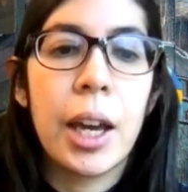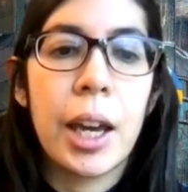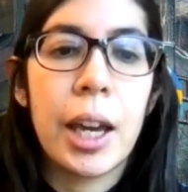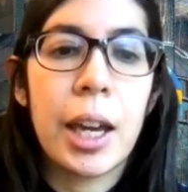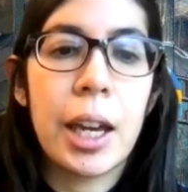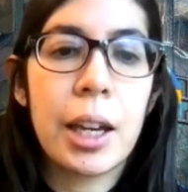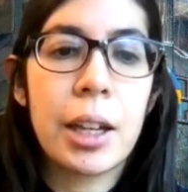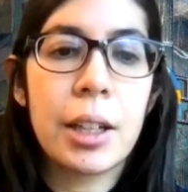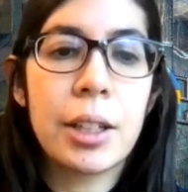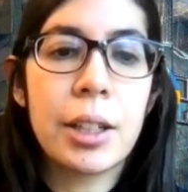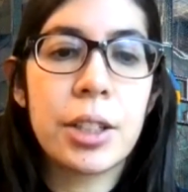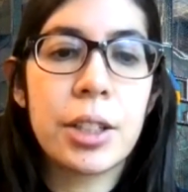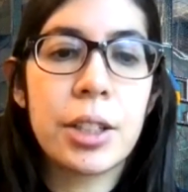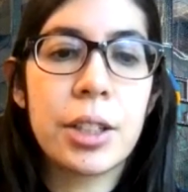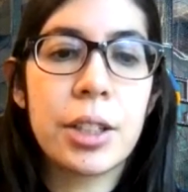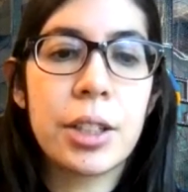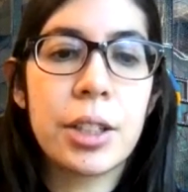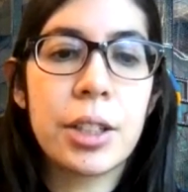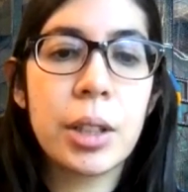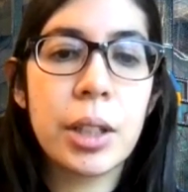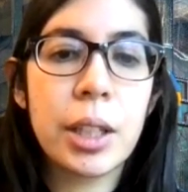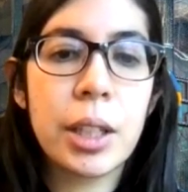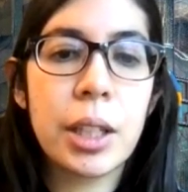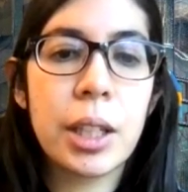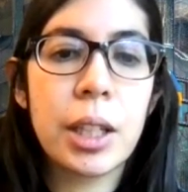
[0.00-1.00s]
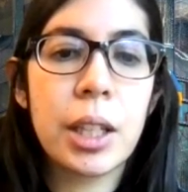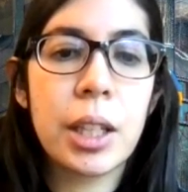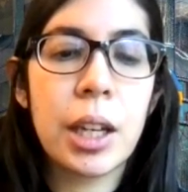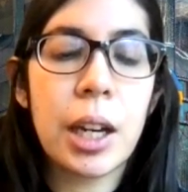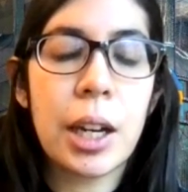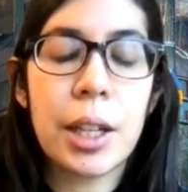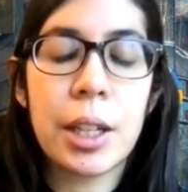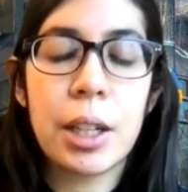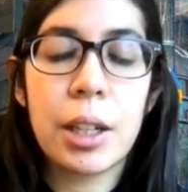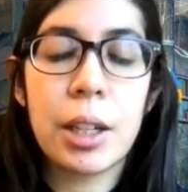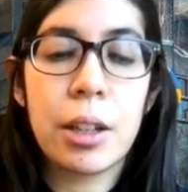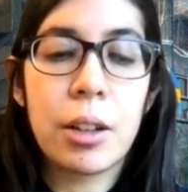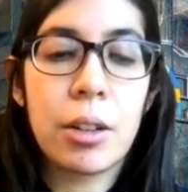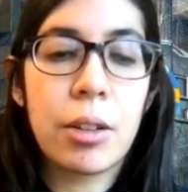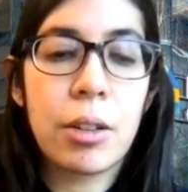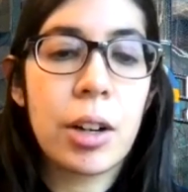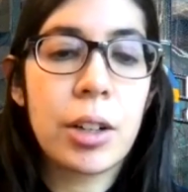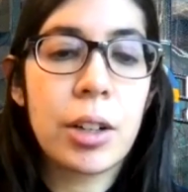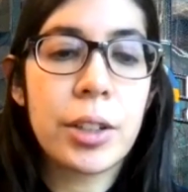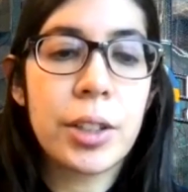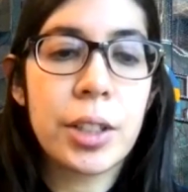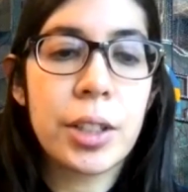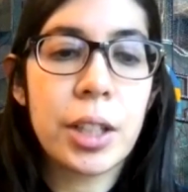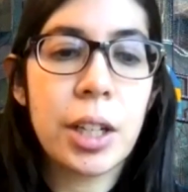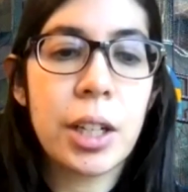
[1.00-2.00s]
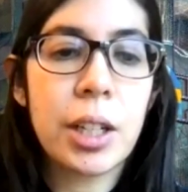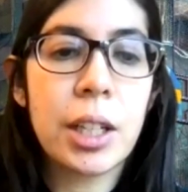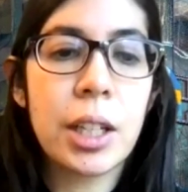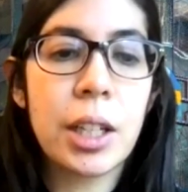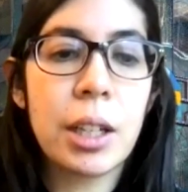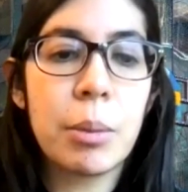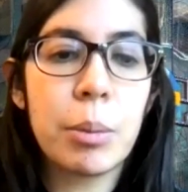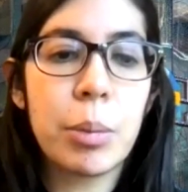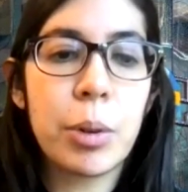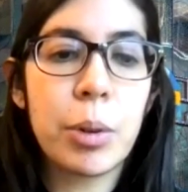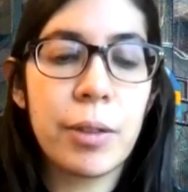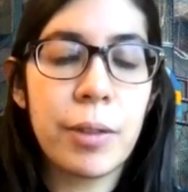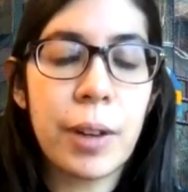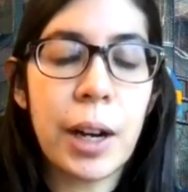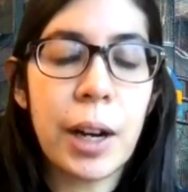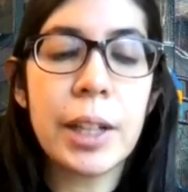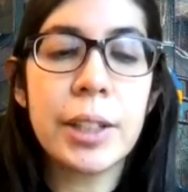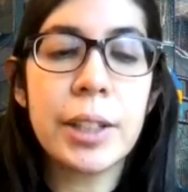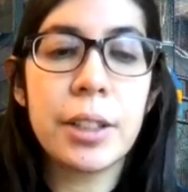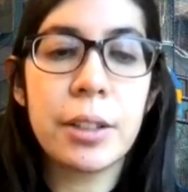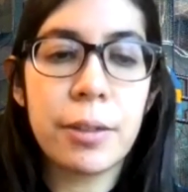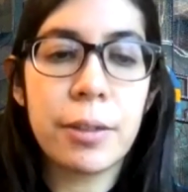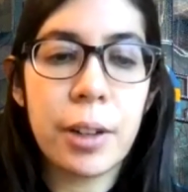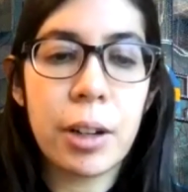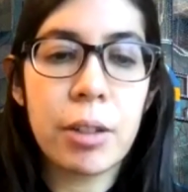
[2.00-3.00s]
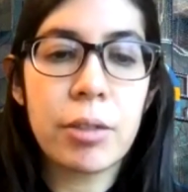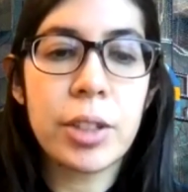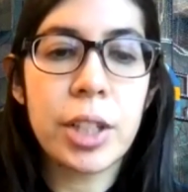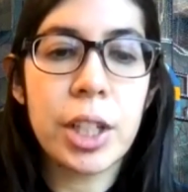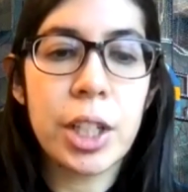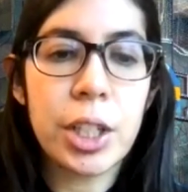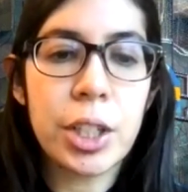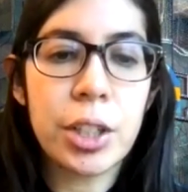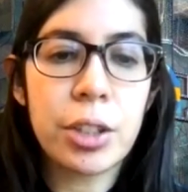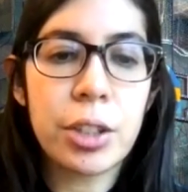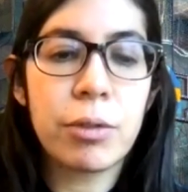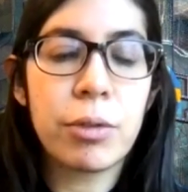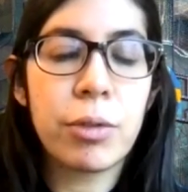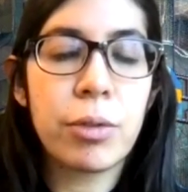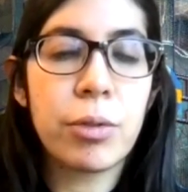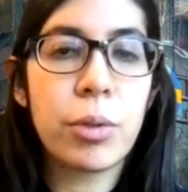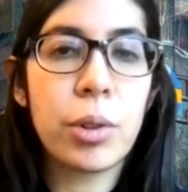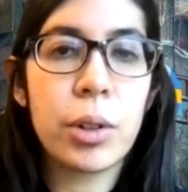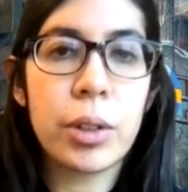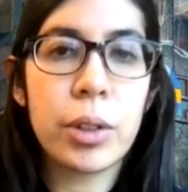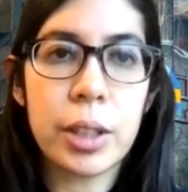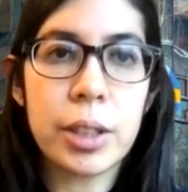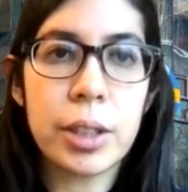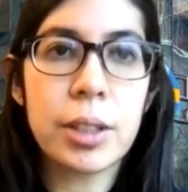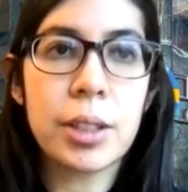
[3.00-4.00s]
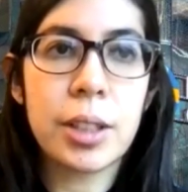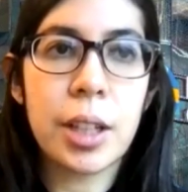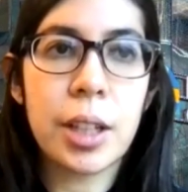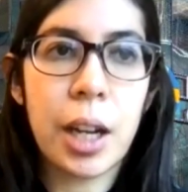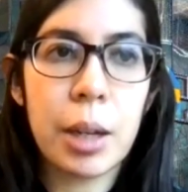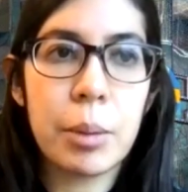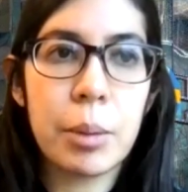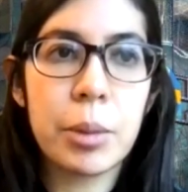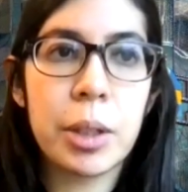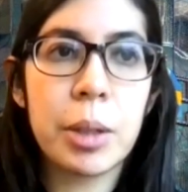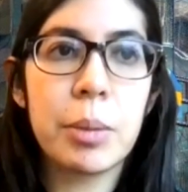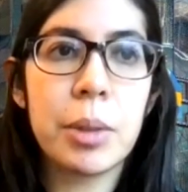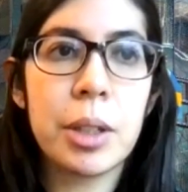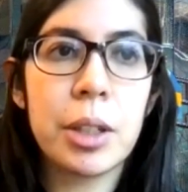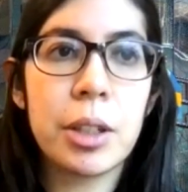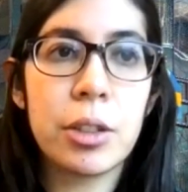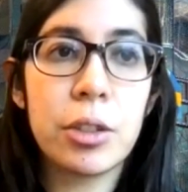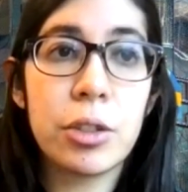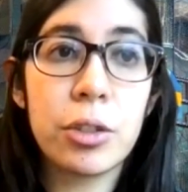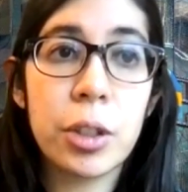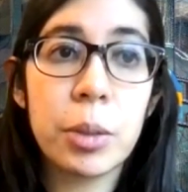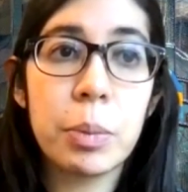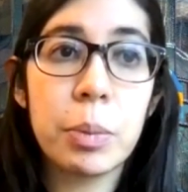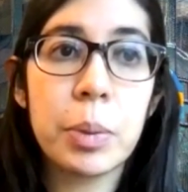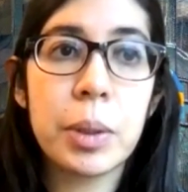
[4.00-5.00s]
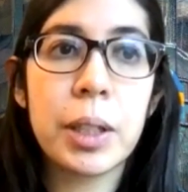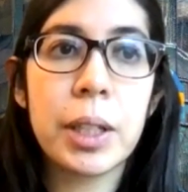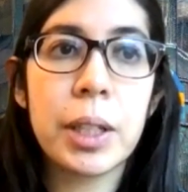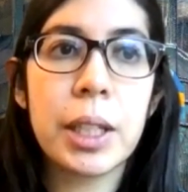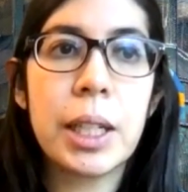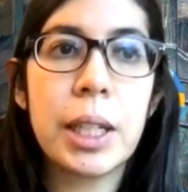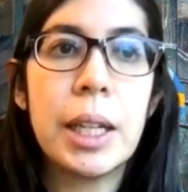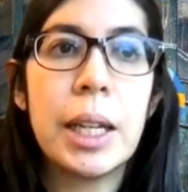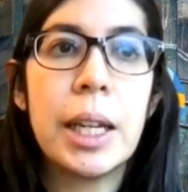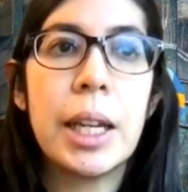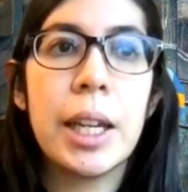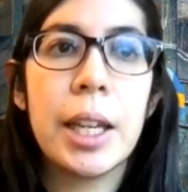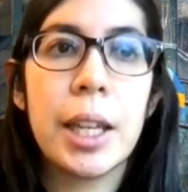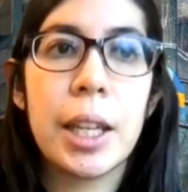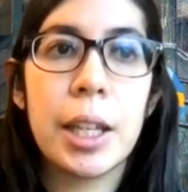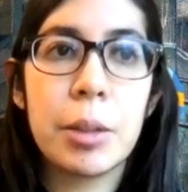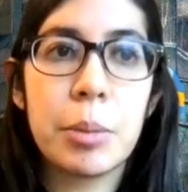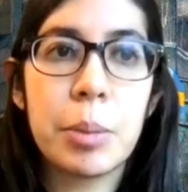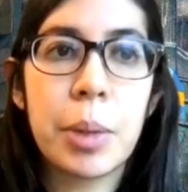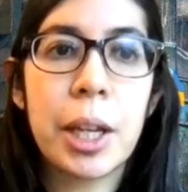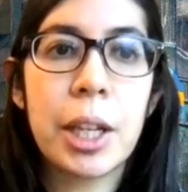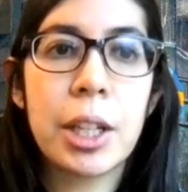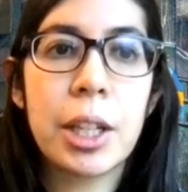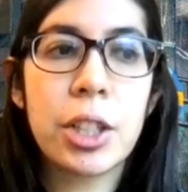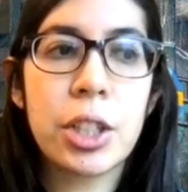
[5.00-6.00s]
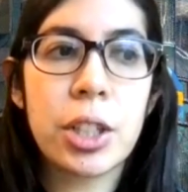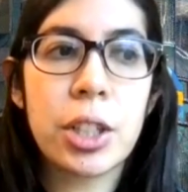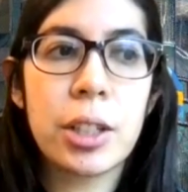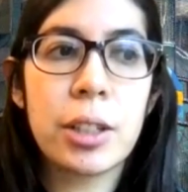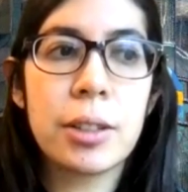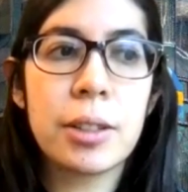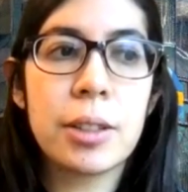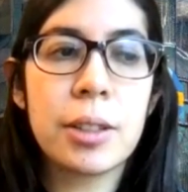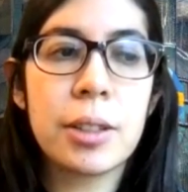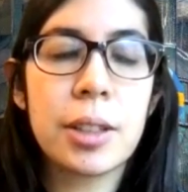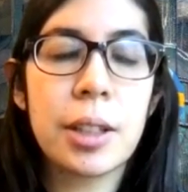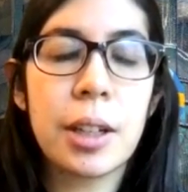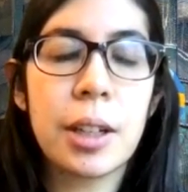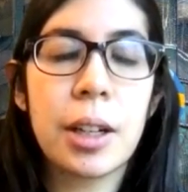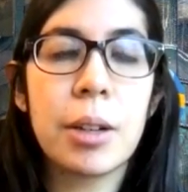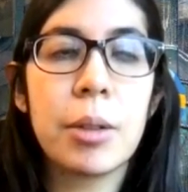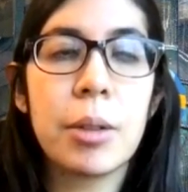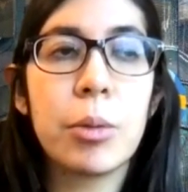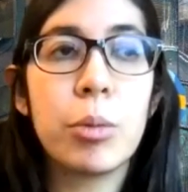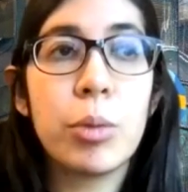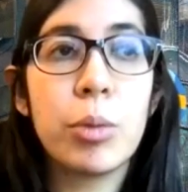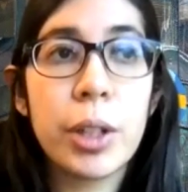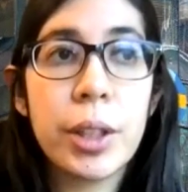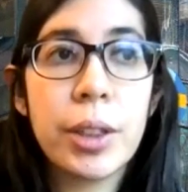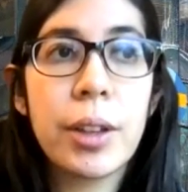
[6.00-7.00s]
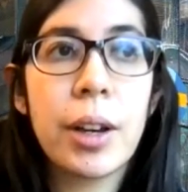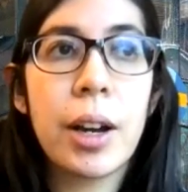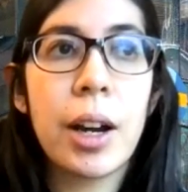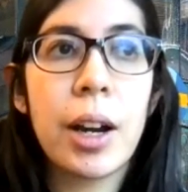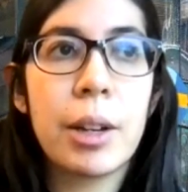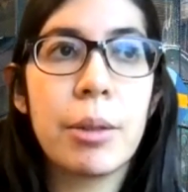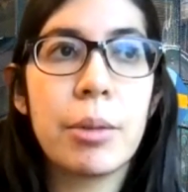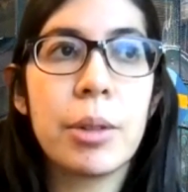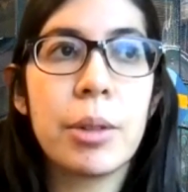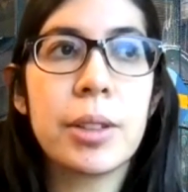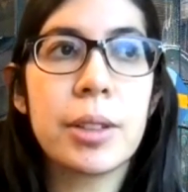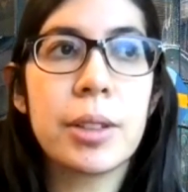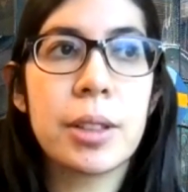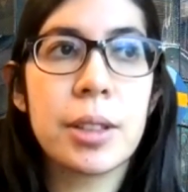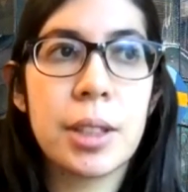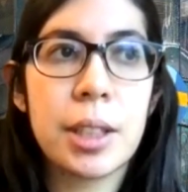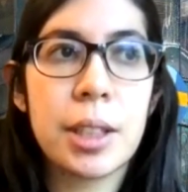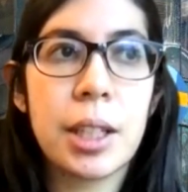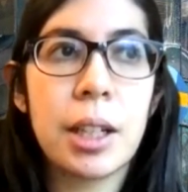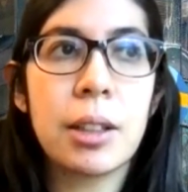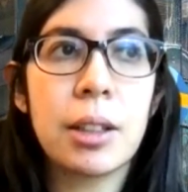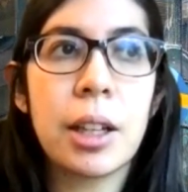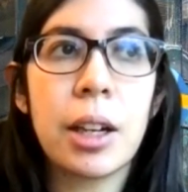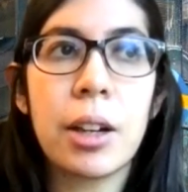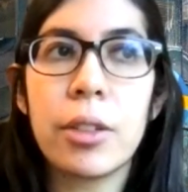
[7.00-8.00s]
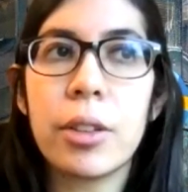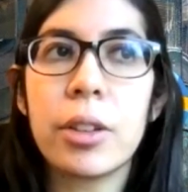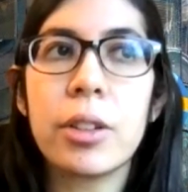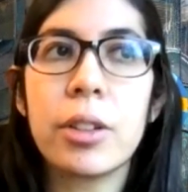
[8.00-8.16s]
And really, I, you know, our study provides a foundation for this time-limited triplet in patients uh, with high-risk C L L.